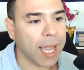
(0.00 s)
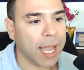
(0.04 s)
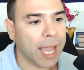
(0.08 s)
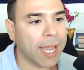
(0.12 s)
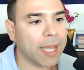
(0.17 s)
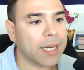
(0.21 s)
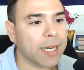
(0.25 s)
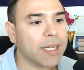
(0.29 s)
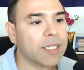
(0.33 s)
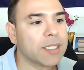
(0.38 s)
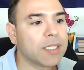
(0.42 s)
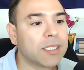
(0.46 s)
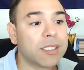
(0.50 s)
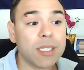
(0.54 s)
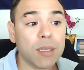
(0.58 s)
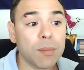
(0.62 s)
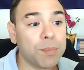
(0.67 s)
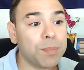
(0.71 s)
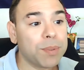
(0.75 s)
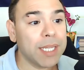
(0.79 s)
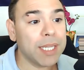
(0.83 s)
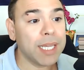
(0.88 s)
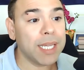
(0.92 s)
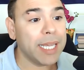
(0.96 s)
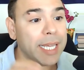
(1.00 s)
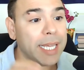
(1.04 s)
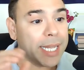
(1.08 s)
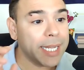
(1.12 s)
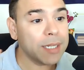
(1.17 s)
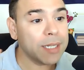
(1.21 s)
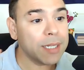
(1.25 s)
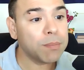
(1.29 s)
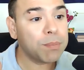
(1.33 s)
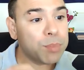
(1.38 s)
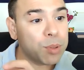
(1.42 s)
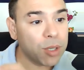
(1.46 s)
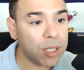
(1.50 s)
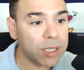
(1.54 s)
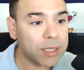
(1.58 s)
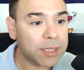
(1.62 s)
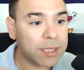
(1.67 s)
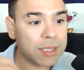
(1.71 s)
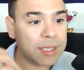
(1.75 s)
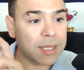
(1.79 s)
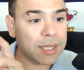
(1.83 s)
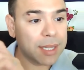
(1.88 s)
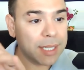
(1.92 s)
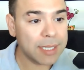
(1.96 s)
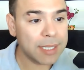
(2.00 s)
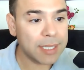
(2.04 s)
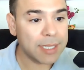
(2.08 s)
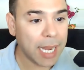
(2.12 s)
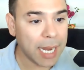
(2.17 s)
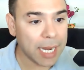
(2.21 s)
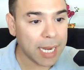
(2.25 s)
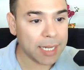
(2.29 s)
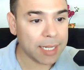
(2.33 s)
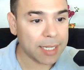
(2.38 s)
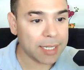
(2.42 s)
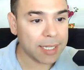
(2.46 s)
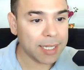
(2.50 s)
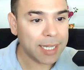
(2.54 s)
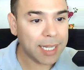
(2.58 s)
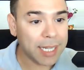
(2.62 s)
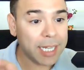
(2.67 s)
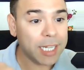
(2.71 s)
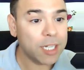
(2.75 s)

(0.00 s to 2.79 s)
and simply inputs the data